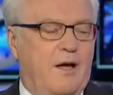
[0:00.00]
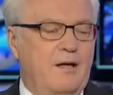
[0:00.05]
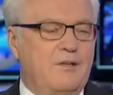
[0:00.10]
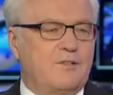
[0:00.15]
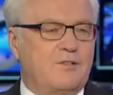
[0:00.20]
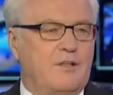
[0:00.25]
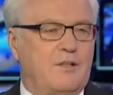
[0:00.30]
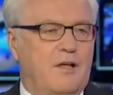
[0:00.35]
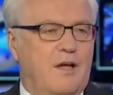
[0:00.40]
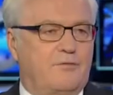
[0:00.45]

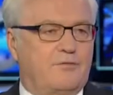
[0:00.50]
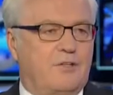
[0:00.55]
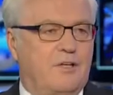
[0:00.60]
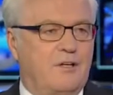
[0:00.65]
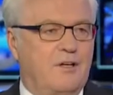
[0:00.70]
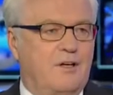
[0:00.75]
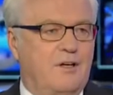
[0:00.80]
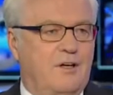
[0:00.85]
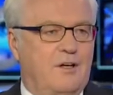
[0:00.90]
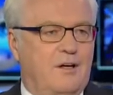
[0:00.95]
ISIL
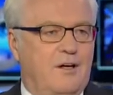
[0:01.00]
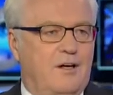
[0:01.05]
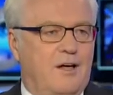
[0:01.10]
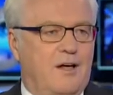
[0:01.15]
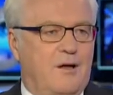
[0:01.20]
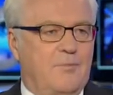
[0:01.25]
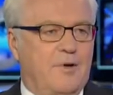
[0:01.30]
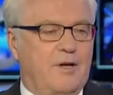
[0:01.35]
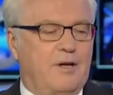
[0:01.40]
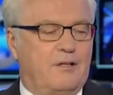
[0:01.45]
after
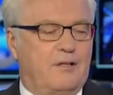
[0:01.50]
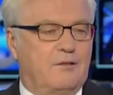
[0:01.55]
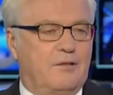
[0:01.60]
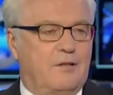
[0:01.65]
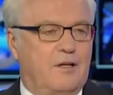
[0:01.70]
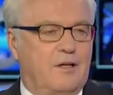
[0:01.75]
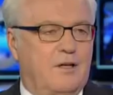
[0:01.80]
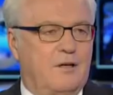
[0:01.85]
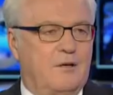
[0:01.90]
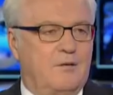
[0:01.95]
American
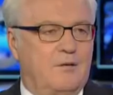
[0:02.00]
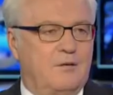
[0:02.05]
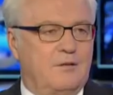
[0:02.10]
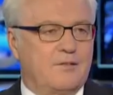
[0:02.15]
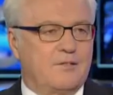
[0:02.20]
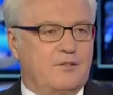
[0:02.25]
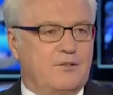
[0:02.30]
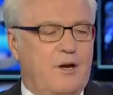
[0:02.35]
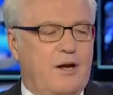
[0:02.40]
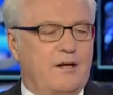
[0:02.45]

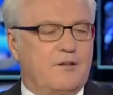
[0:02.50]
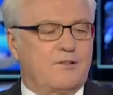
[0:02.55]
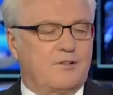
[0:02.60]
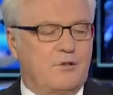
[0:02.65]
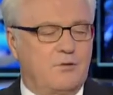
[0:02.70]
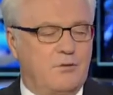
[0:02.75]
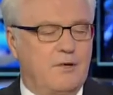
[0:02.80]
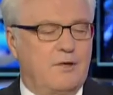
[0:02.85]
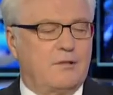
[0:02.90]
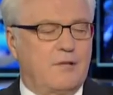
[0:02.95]
strike.
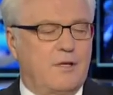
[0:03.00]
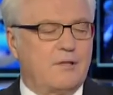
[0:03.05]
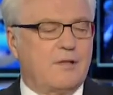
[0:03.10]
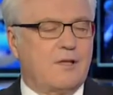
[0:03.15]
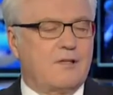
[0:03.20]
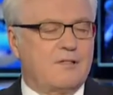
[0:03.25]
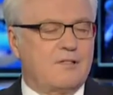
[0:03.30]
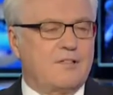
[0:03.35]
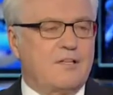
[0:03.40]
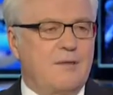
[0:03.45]
So it
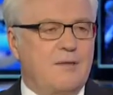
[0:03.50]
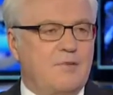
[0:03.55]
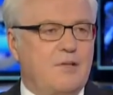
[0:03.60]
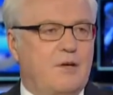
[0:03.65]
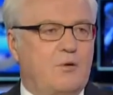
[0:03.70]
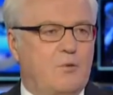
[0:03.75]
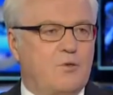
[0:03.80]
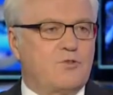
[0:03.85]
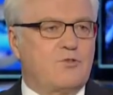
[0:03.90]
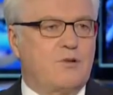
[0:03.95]
is
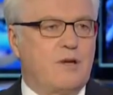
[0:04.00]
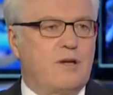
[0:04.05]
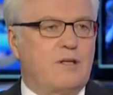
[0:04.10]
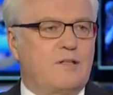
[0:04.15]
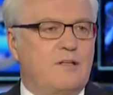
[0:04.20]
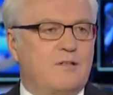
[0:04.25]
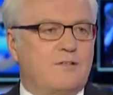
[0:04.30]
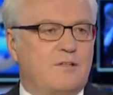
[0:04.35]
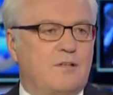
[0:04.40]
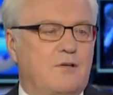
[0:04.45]
something which really
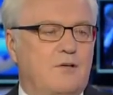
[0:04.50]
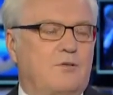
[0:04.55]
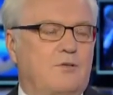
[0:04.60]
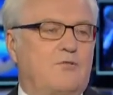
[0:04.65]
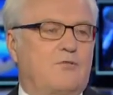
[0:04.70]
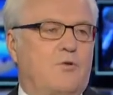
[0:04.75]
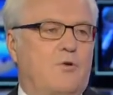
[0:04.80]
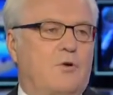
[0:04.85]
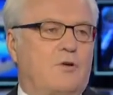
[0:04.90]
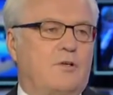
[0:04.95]
needs a lot
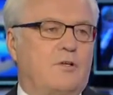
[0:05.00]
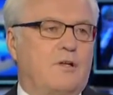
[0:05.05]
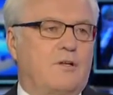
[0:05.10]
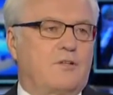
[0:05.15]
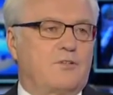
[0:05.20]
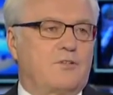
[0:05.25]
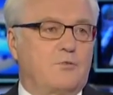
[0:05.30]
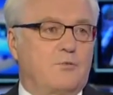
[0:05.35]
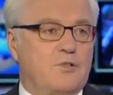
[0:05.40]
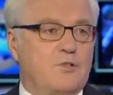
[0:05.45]
of
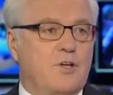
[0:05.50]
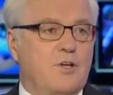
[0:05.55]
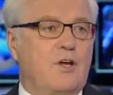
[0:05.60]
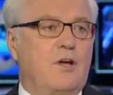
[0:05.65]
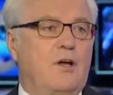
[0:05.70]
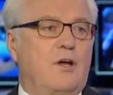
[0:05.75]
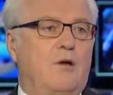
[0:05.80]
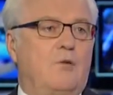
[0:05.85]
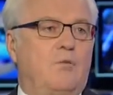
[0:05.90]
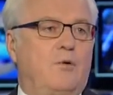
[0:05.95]
coordination, which
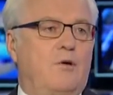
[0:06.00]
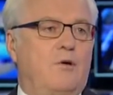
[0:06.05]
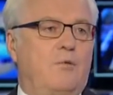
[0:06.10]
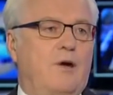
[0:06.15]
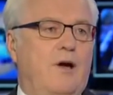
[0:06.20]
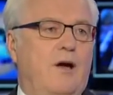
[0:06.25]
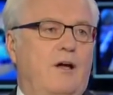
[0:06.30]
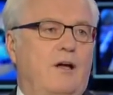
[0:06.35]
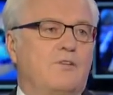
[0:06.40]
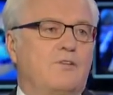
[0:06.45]

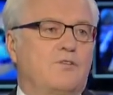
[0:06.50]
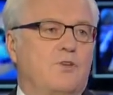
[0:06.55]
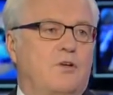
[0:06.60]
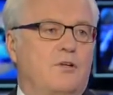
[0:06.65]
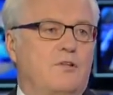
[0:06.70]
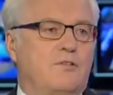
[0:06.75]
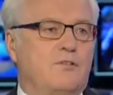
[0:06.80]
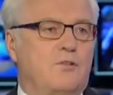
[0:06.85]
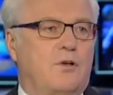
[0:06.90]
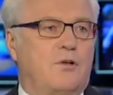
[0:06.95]
we are
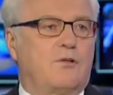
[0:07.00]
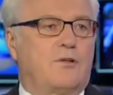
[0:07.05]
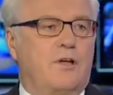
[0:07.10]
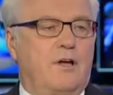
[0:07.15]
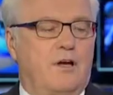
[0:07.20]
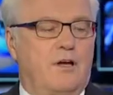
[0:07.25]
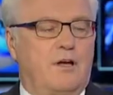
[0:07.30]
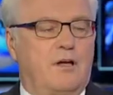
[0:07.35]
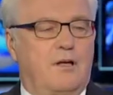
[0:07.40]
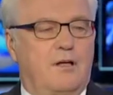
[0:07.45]
concerned is not
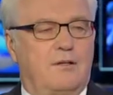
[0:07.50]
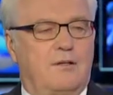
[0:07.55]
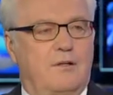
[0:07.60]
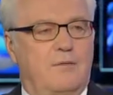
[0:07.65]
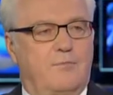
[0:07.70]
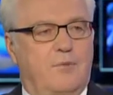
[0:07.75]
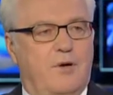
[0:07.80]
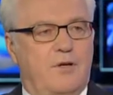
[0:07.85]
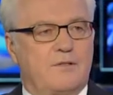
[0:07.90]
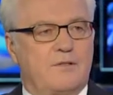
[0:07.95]
there in the
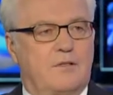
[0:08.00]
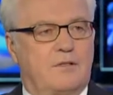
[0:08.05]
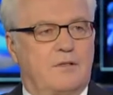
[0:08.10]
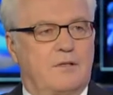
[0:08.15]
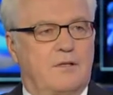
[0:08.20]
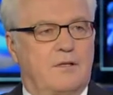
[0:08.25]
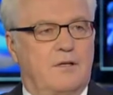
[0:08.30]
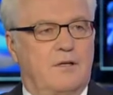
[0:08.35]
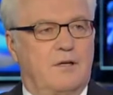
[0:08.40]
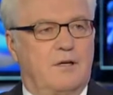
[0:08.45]

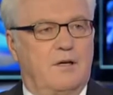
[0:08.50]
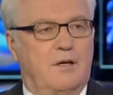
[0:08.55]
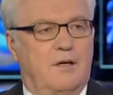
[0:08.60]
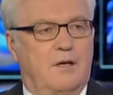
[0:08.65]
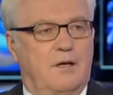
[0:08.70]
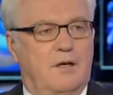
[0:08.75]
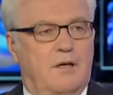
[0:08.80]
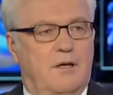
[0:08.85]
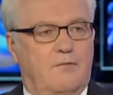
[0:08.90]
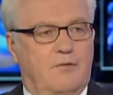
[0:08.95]
president
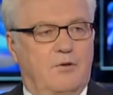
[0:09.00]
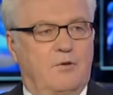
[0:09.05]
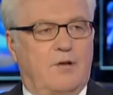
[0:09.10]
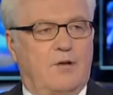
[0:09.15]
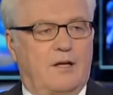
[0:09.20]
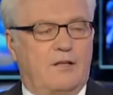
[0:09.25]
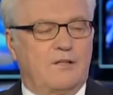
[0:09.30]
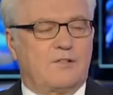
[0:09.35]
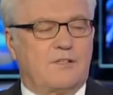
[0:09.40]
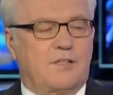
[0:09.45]
of the
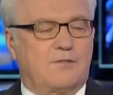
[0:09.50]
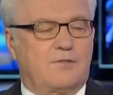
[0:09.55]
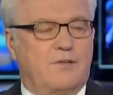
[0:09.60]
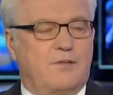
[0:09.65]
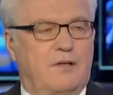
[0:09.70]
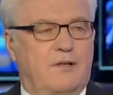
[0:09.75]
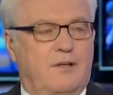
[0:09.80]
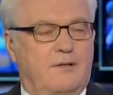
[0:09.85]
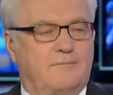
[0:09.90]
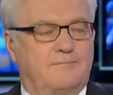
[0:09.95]
United States
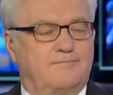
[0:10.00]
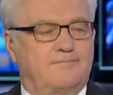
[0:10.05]
thinking.